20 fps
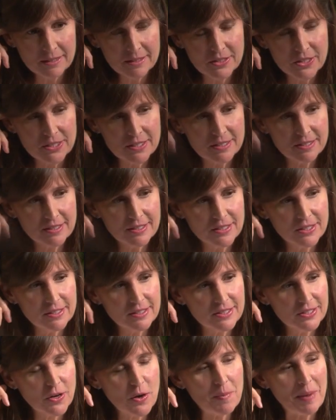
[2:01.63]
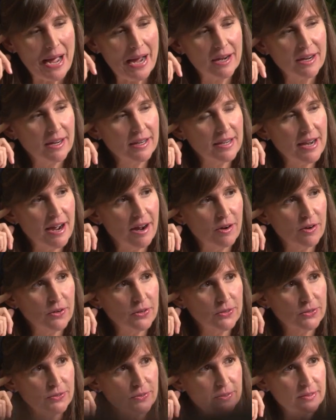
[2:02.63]
just to go back on
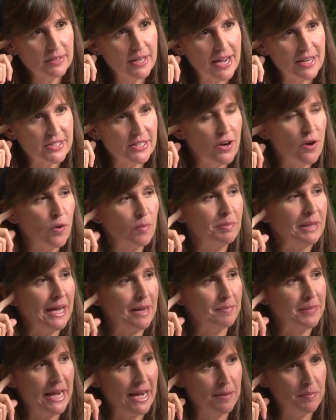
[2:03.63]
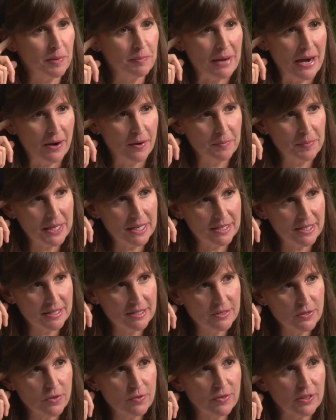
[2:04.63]
how actually Hope Lab came about, because
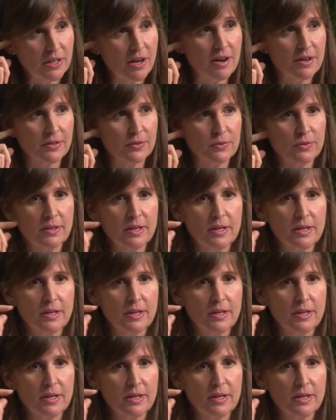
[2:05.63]
it's sort of a long